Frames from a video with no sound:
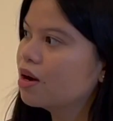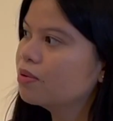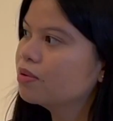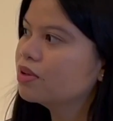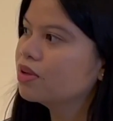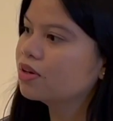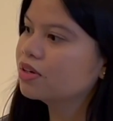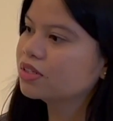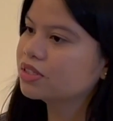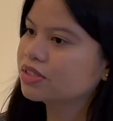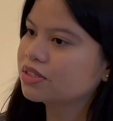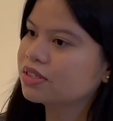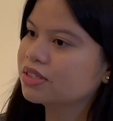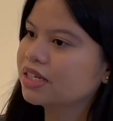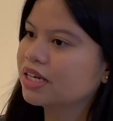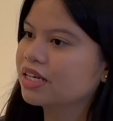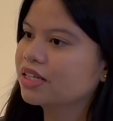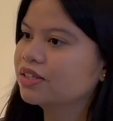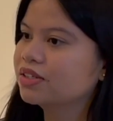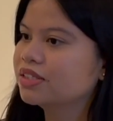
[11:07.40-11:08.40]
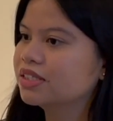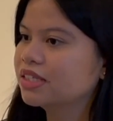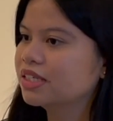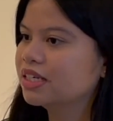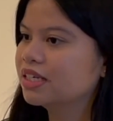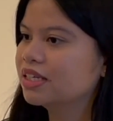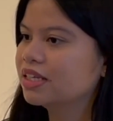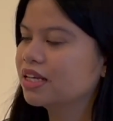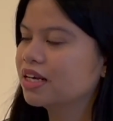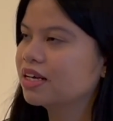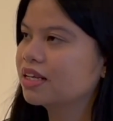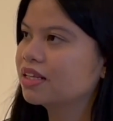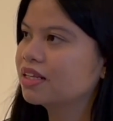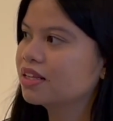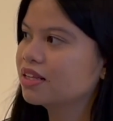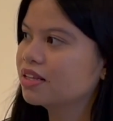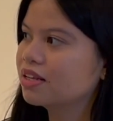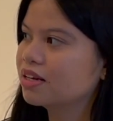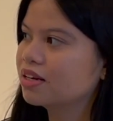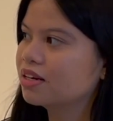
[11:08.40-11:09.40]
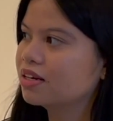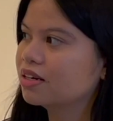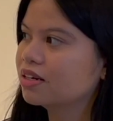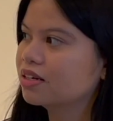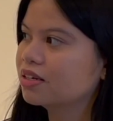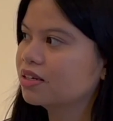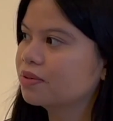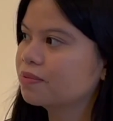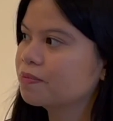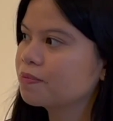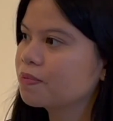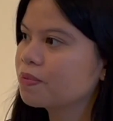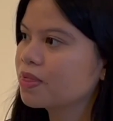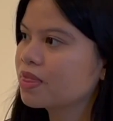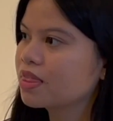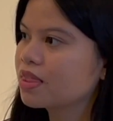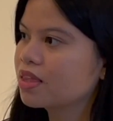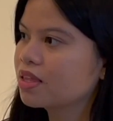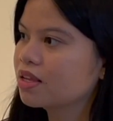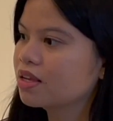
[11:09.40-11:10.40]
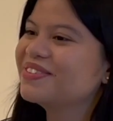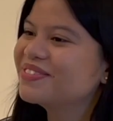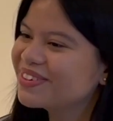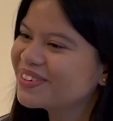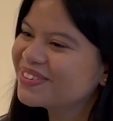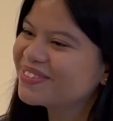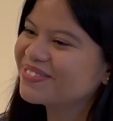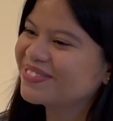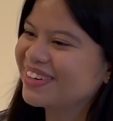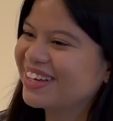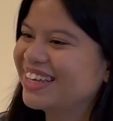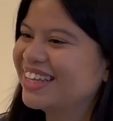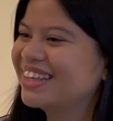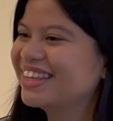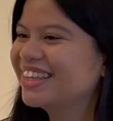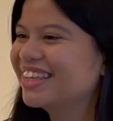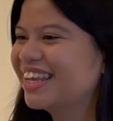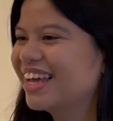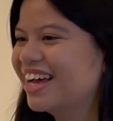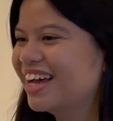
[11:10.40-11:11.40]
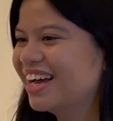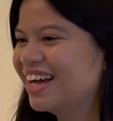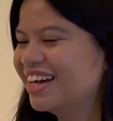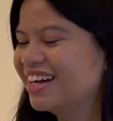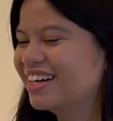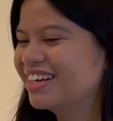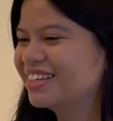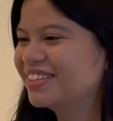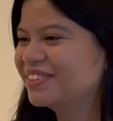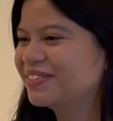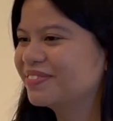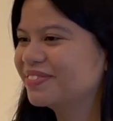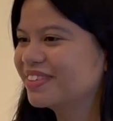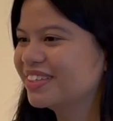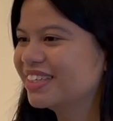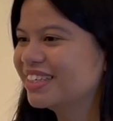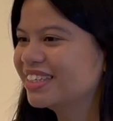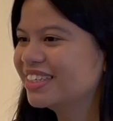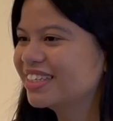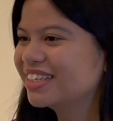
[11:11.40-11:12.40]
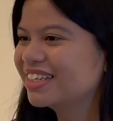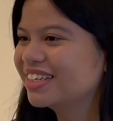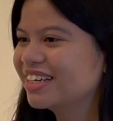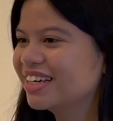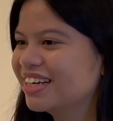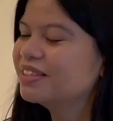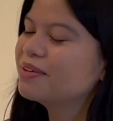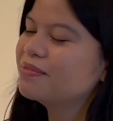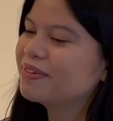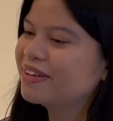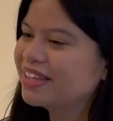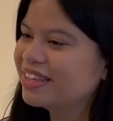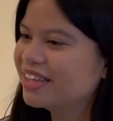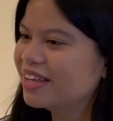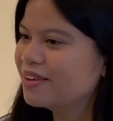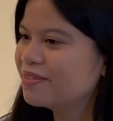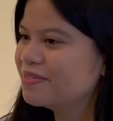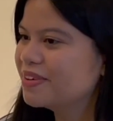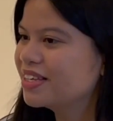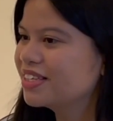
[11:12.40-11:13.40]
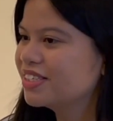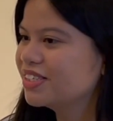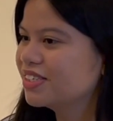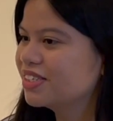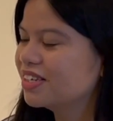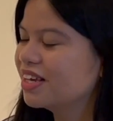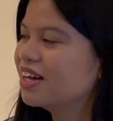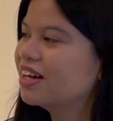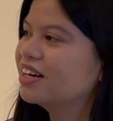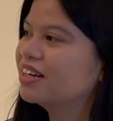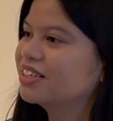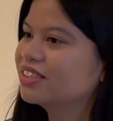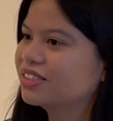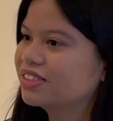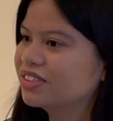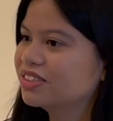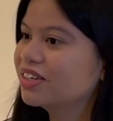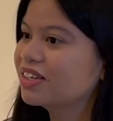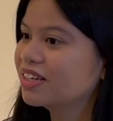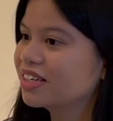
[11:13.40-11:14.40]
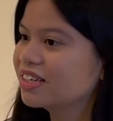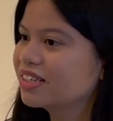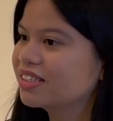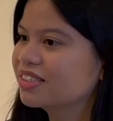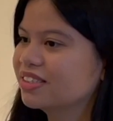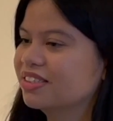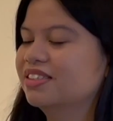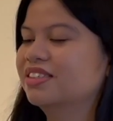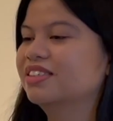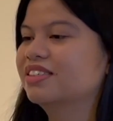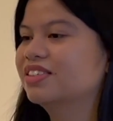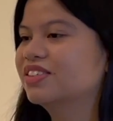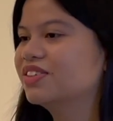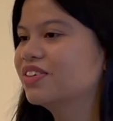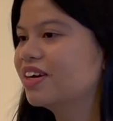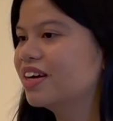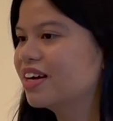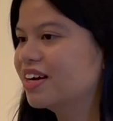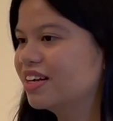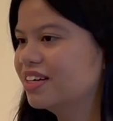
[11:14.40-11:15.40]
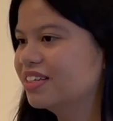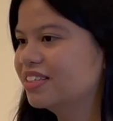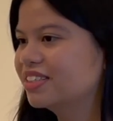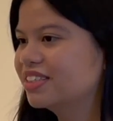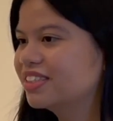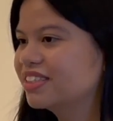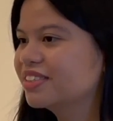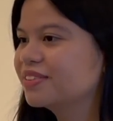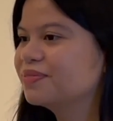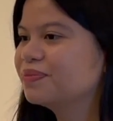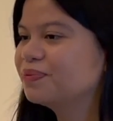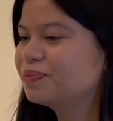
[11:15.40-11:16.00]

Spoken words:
would also like to say that even when the pandemic struck us,